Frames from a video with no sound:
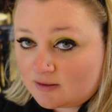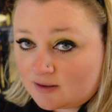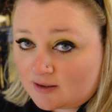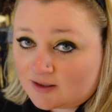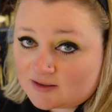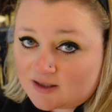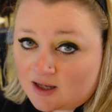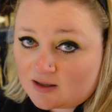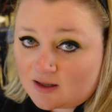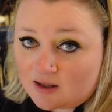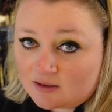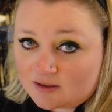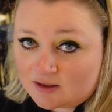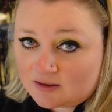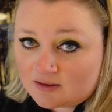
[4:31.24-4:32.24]
I get to hang out
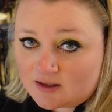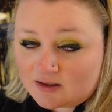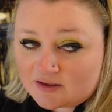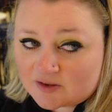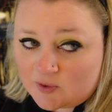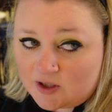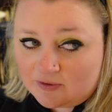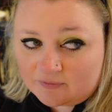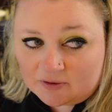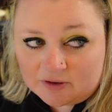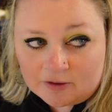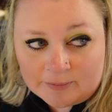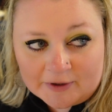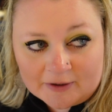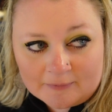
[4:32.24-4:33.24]
in Ghirardelli Square for a
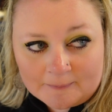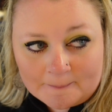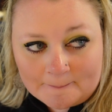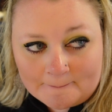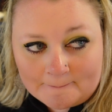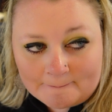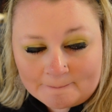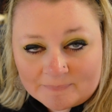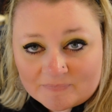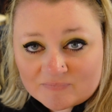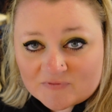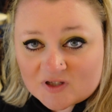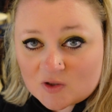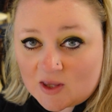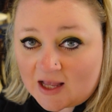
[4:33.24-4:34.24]
little bit.
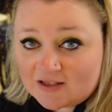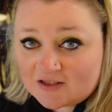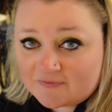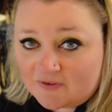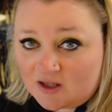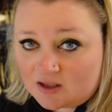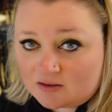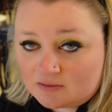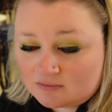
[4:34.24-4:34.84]
So that's fun.